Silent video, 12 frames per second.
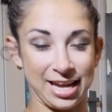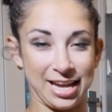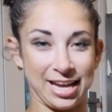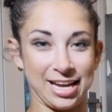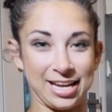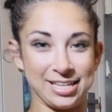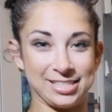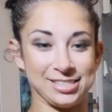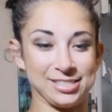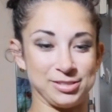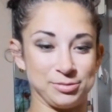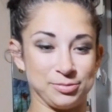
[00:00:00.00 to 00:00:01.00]

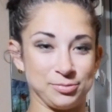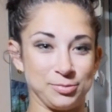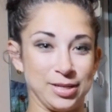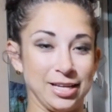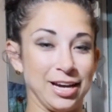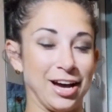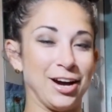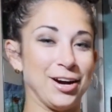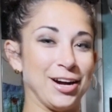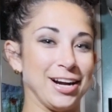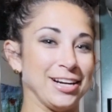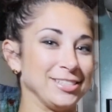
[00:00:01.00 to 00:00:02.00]
and we
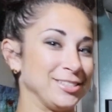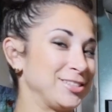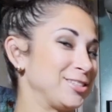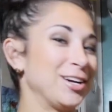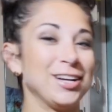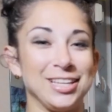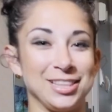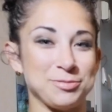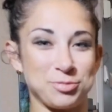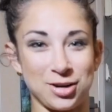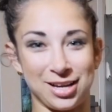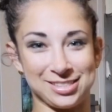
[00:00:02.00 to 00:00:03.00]
are starting
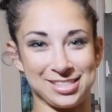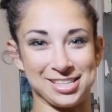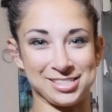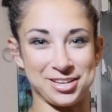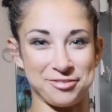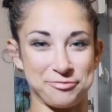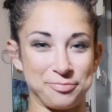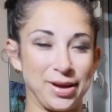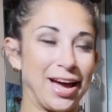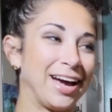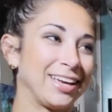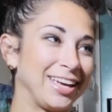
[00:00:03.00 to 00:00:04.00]
the process of
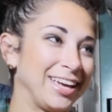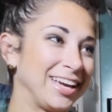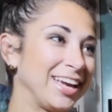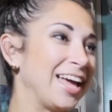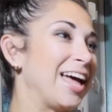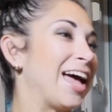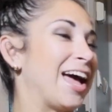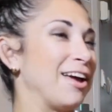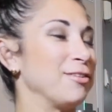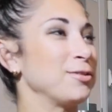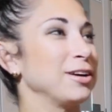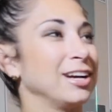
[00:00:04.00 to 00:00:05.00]
packing
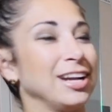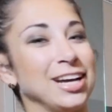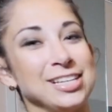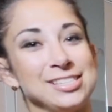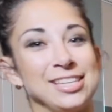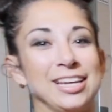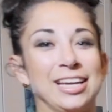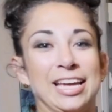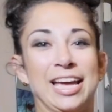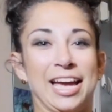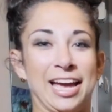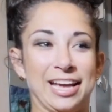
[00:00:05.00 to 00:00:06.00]
and organizing
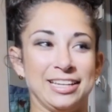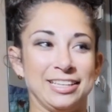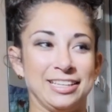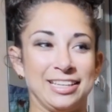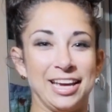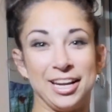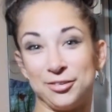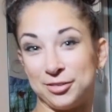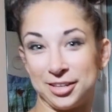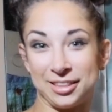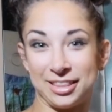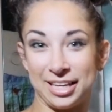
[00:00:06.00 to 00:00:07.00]
and getting
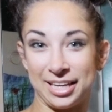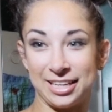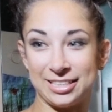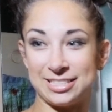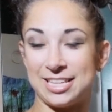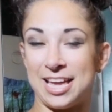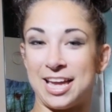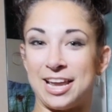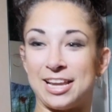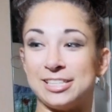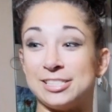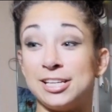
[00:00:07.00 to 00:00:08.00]
rid of things,
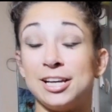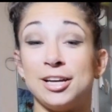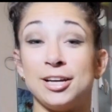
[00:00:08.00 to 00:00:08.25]
and